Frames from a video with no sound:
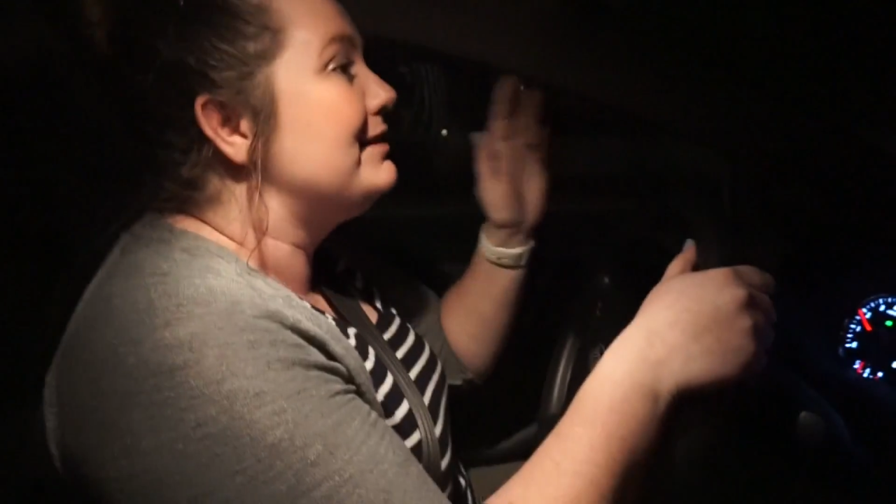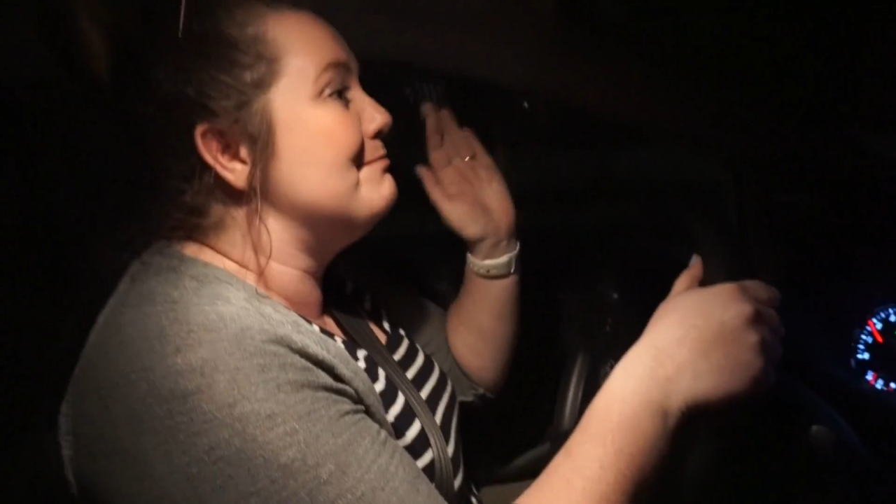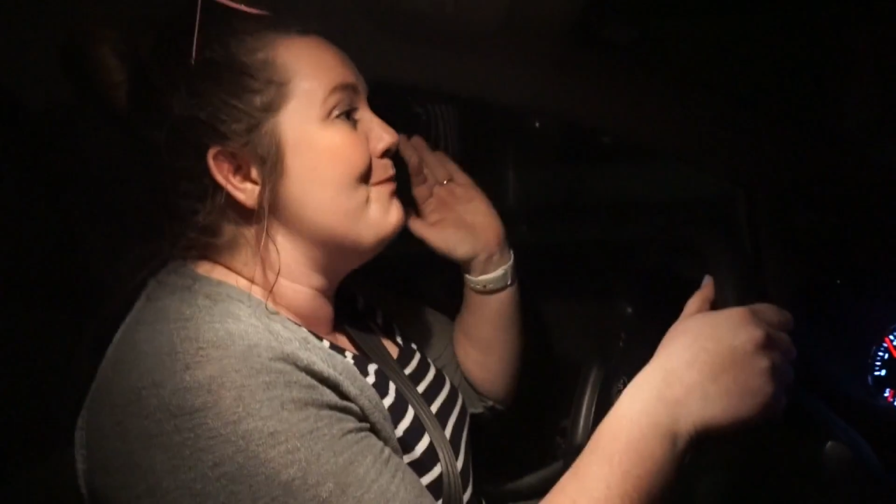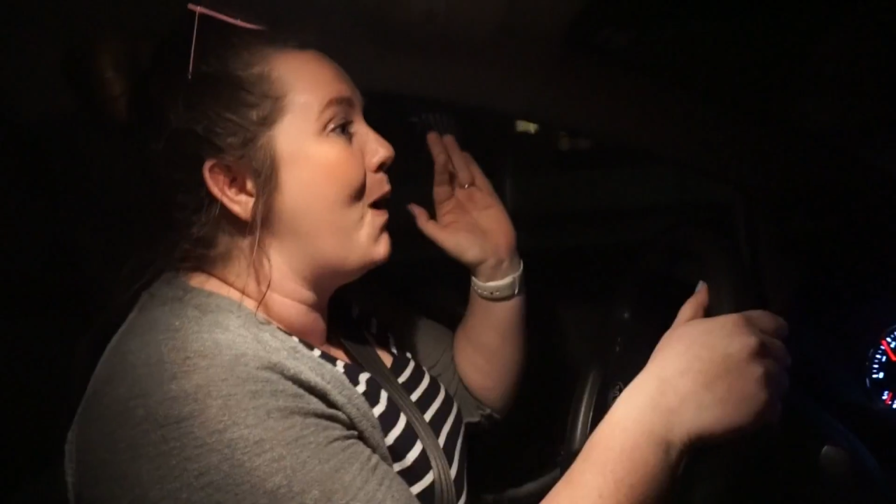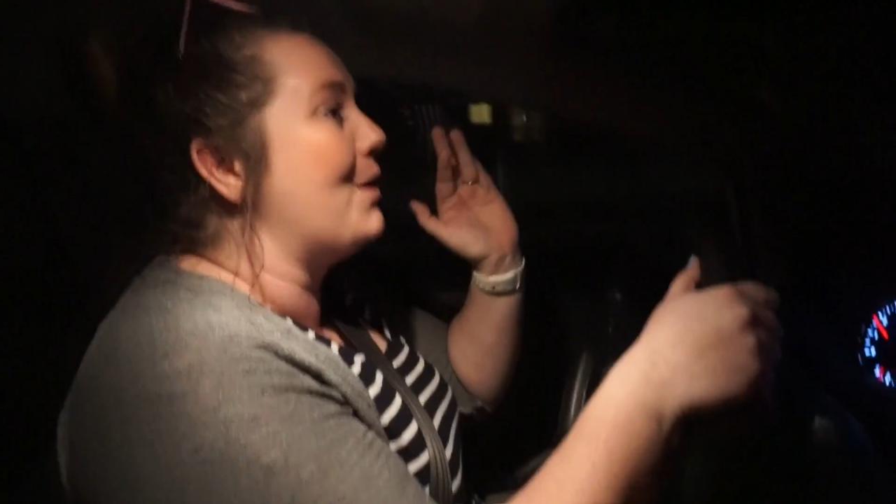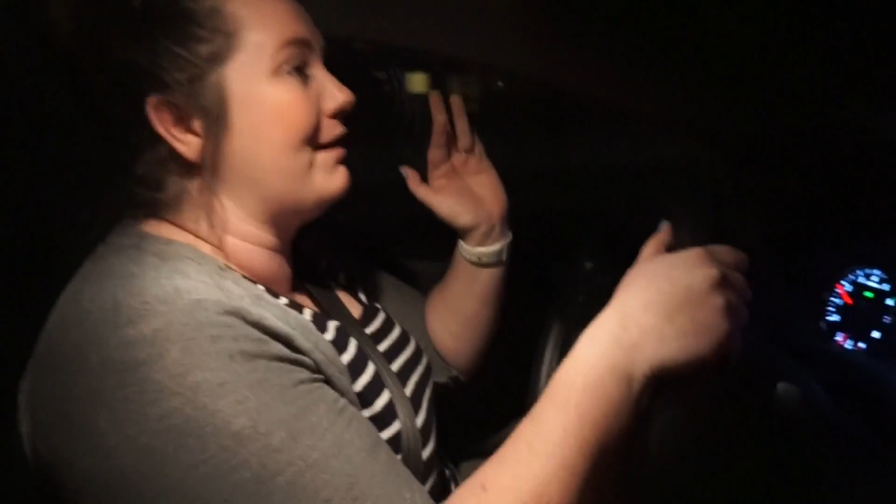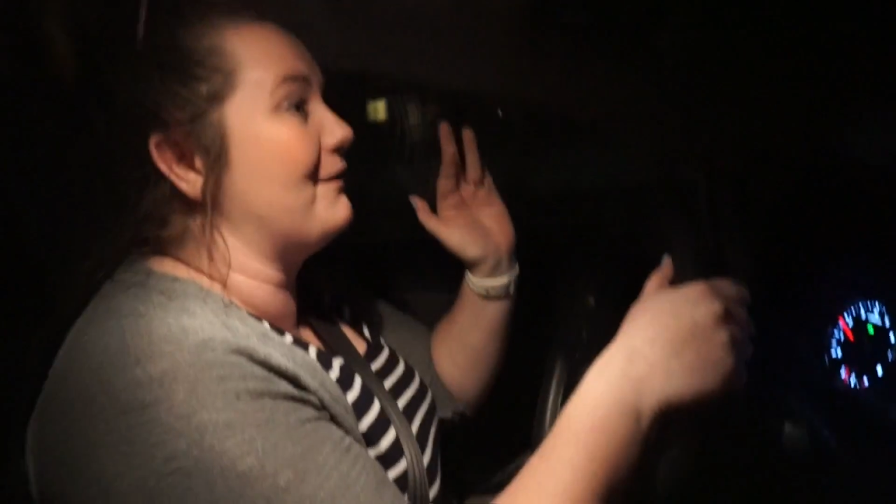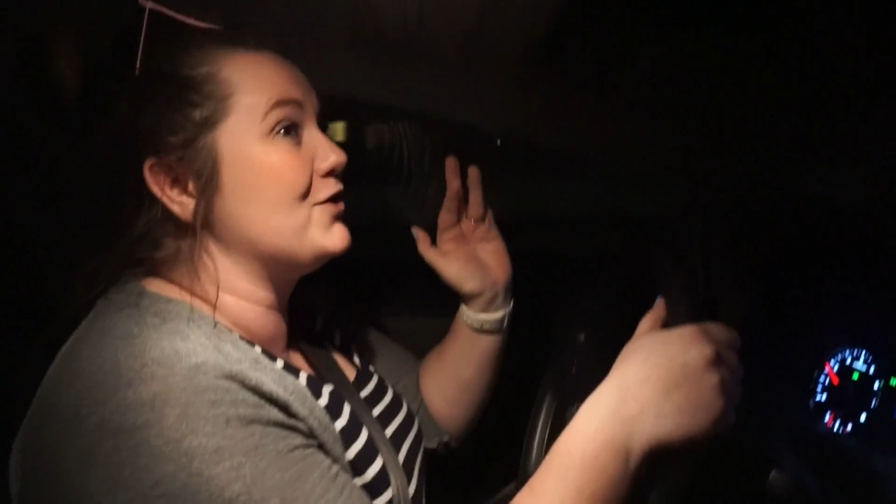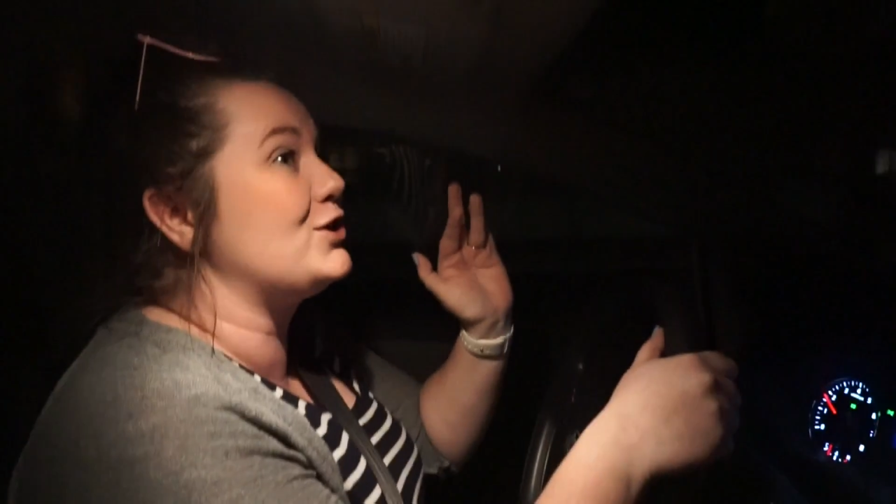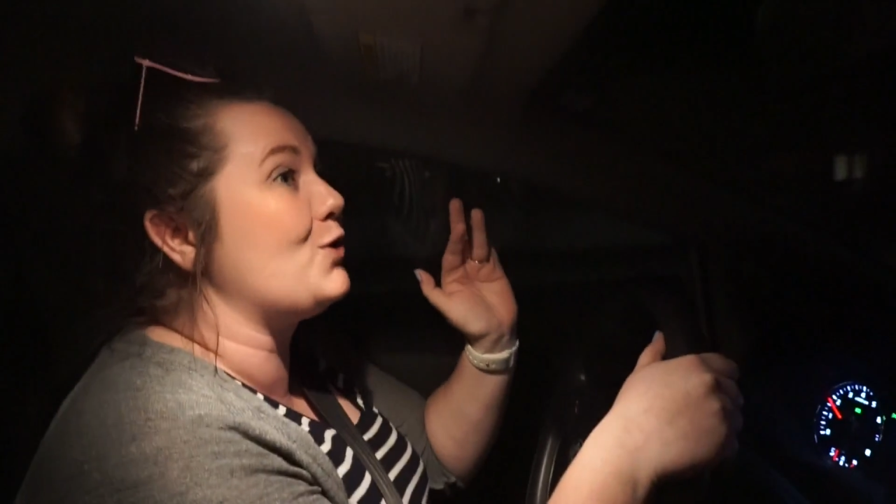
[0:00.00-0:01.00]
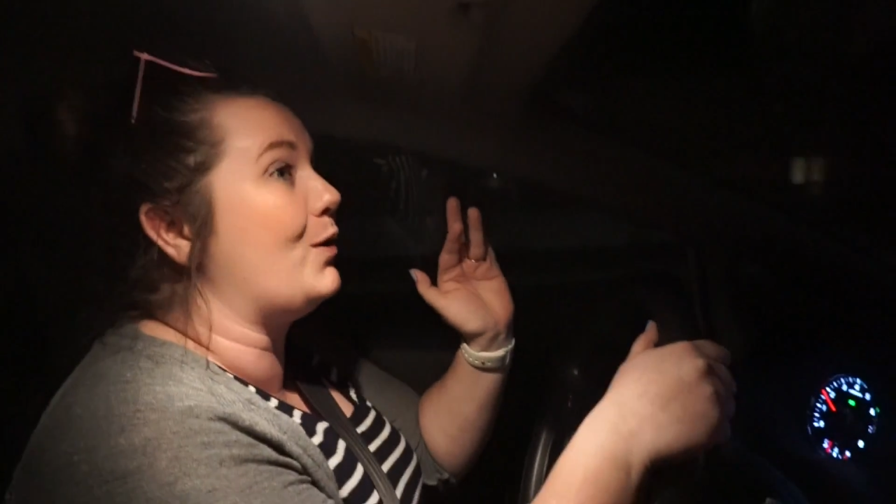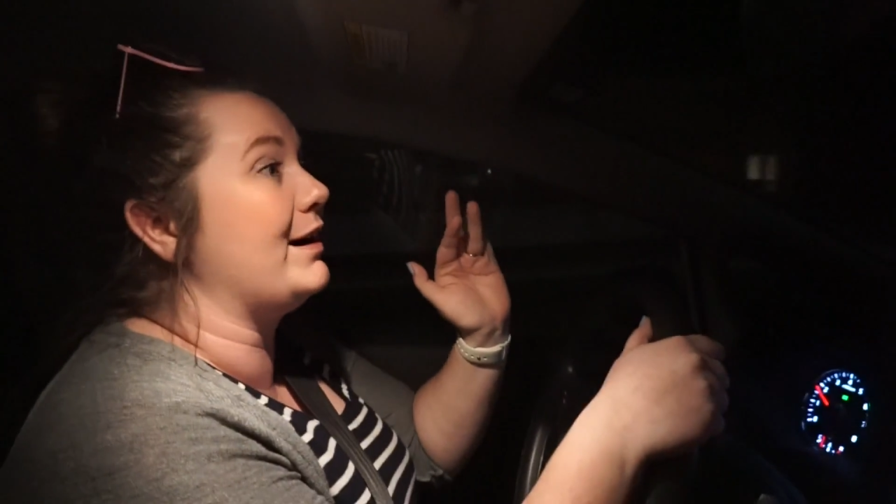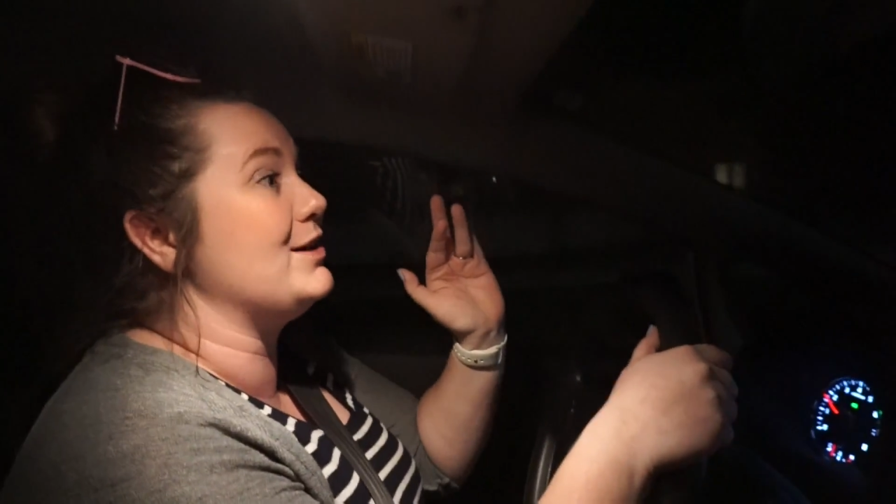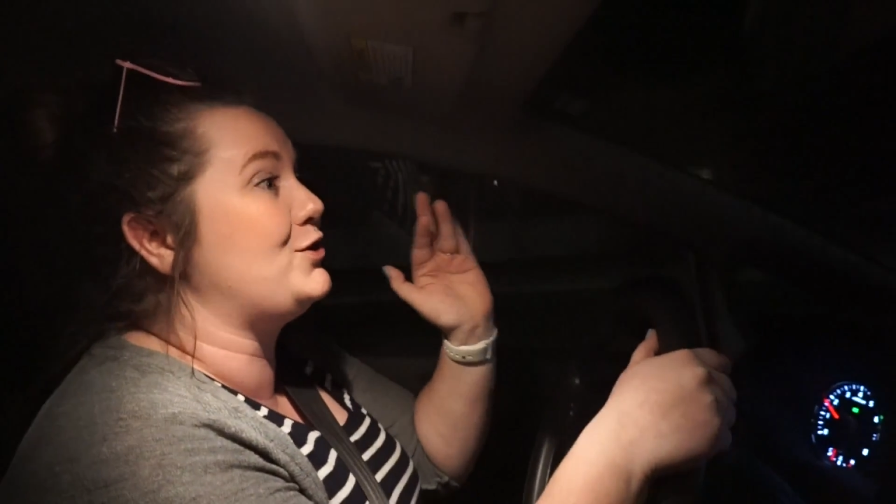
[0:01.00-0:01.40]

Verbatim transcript: the moral of the story